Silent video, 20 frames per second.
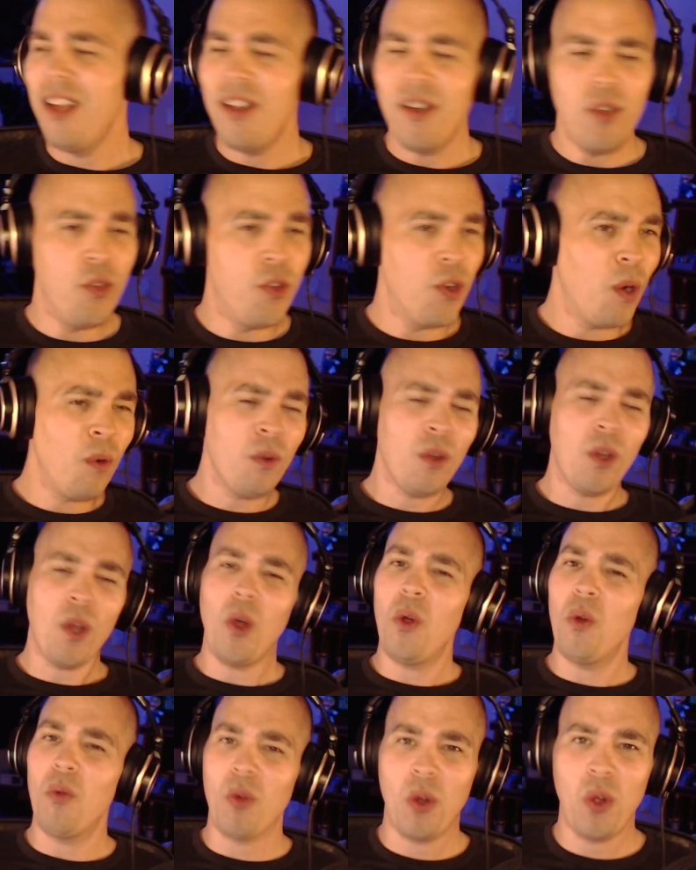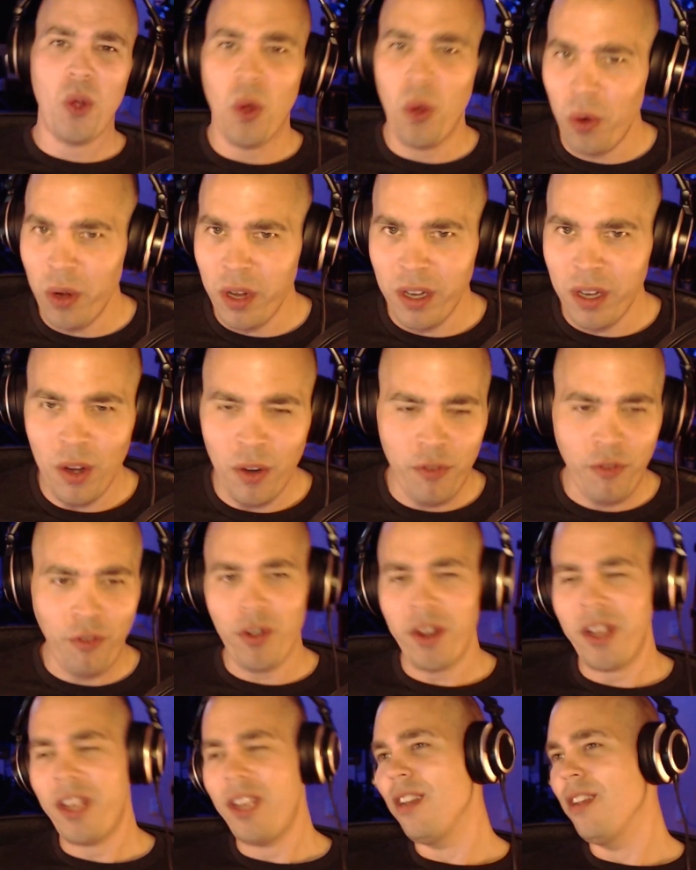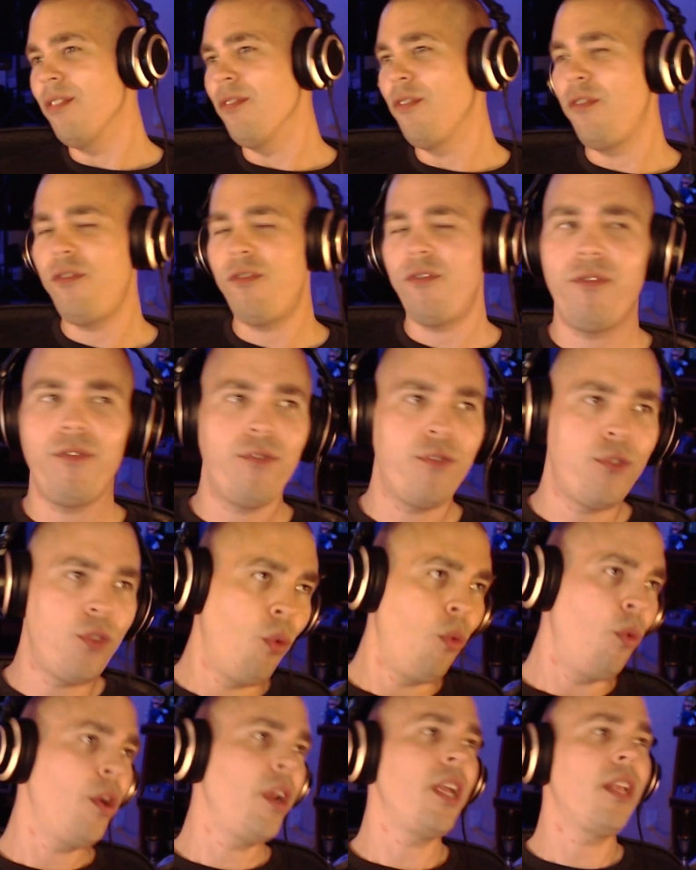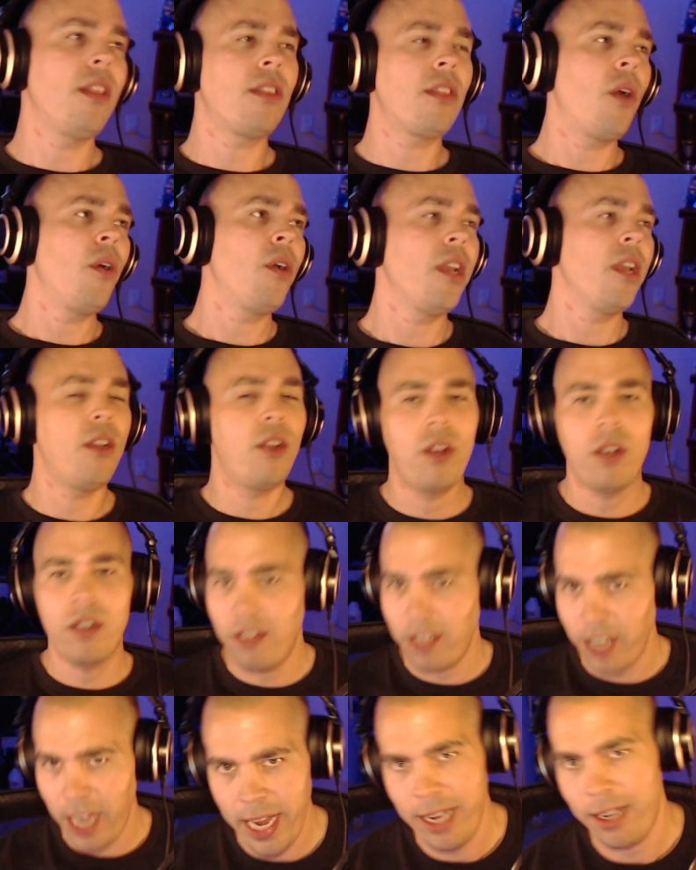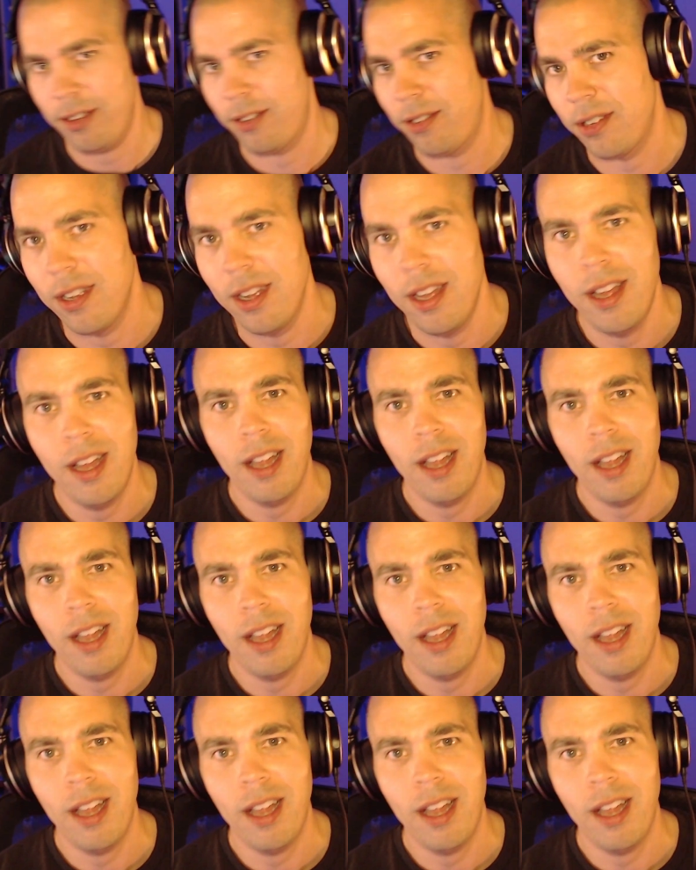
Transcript: Don't go recording no freaking 20, 30 takes.